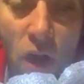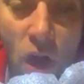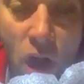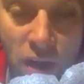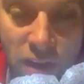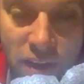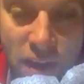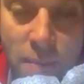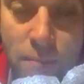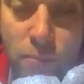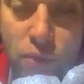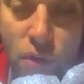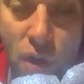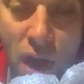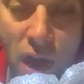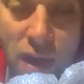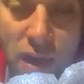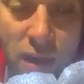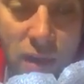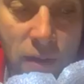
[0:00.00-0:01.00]
I then
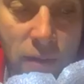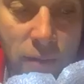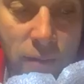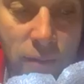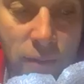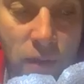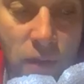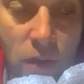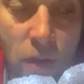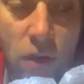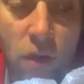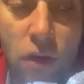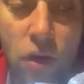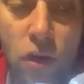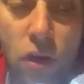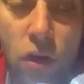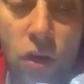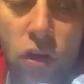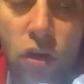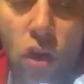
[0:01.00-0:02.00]
pray.
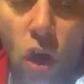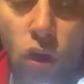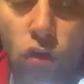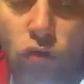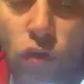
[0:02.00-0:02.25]
God